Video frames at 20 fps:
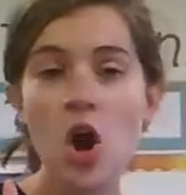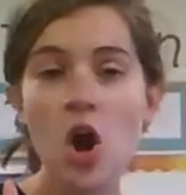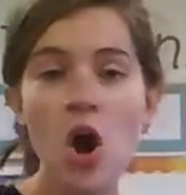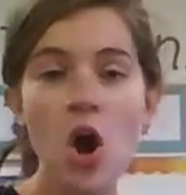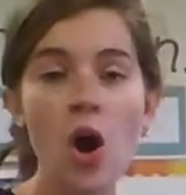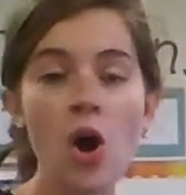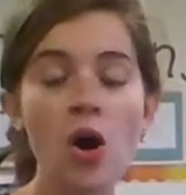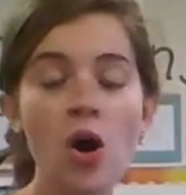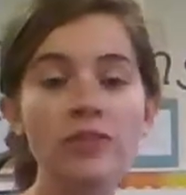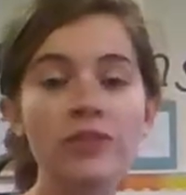
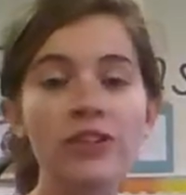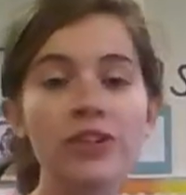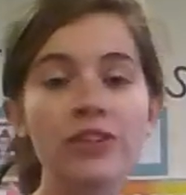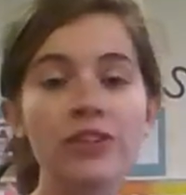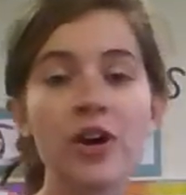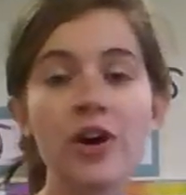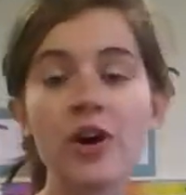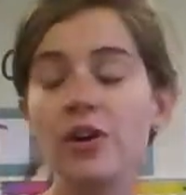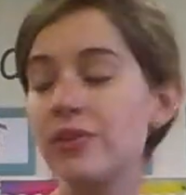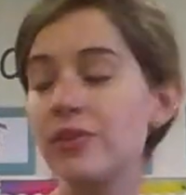Over
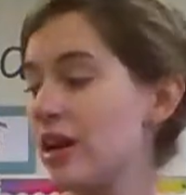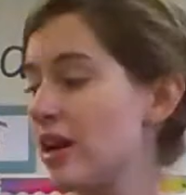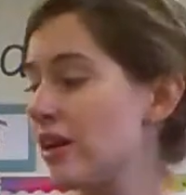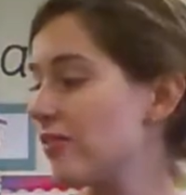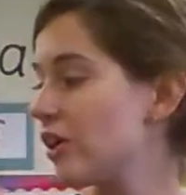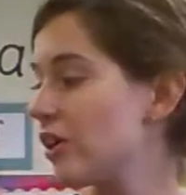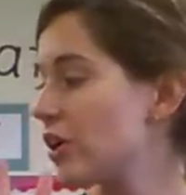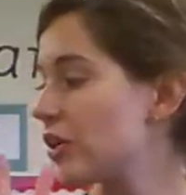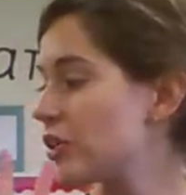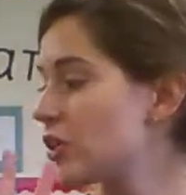the
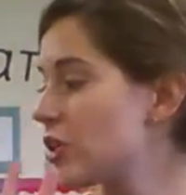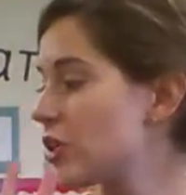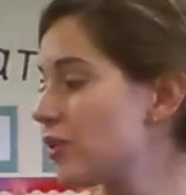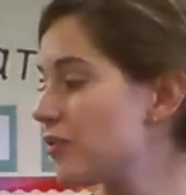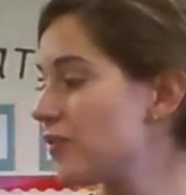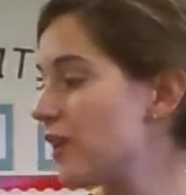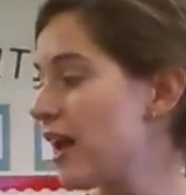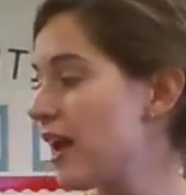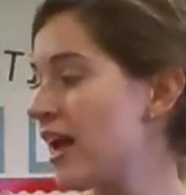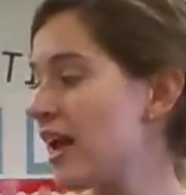river to
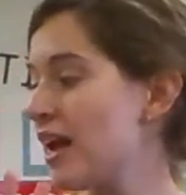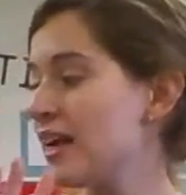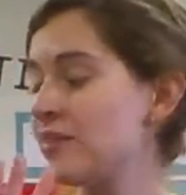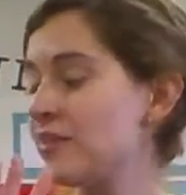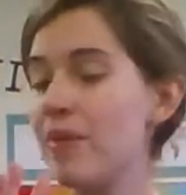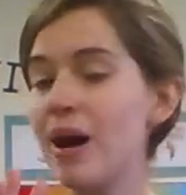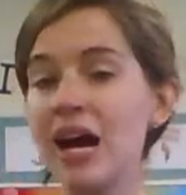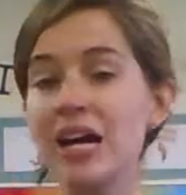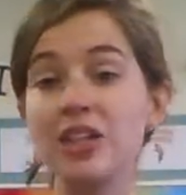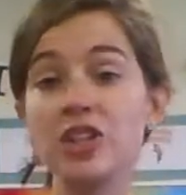feed
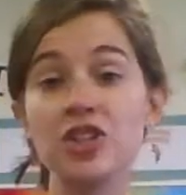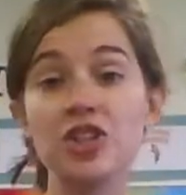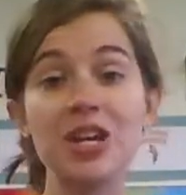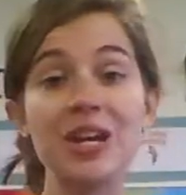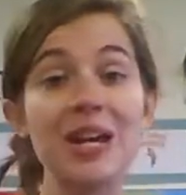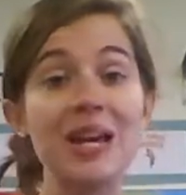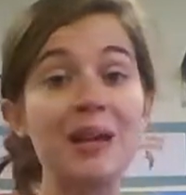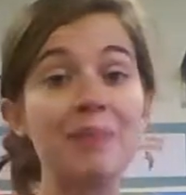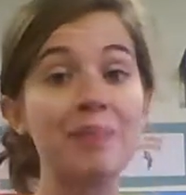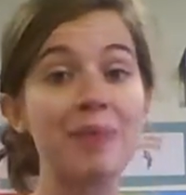my
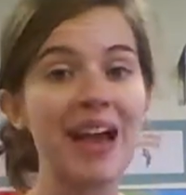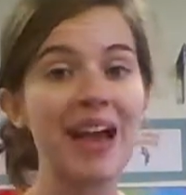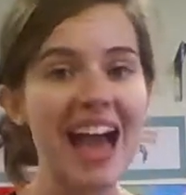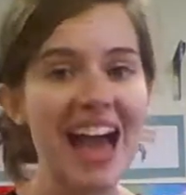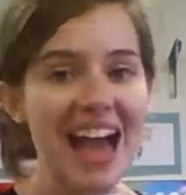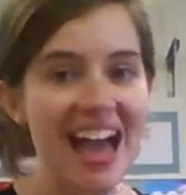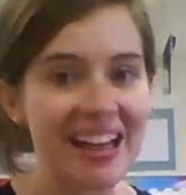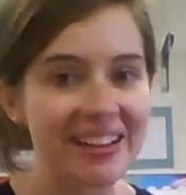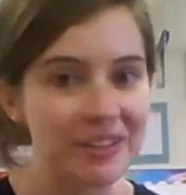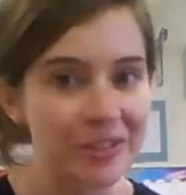sheep
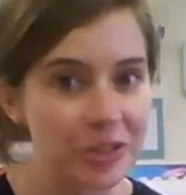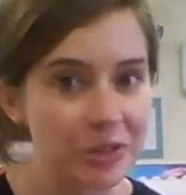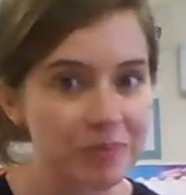and